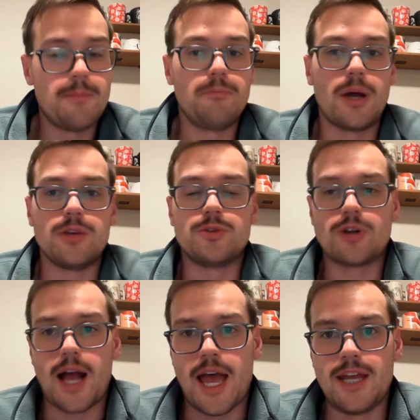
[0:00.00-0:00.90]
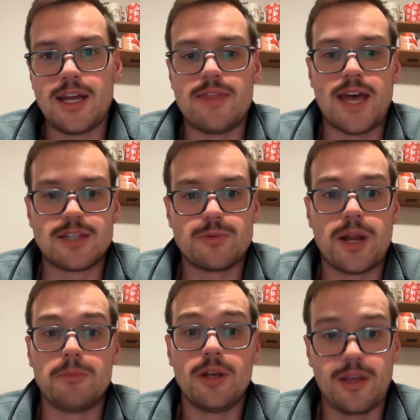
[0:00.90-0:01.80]
but you tried, and that's what
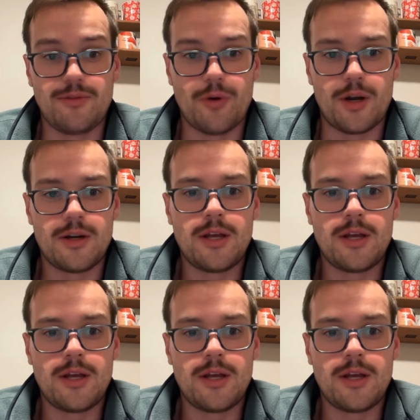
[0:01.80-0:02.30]
I'm looking for.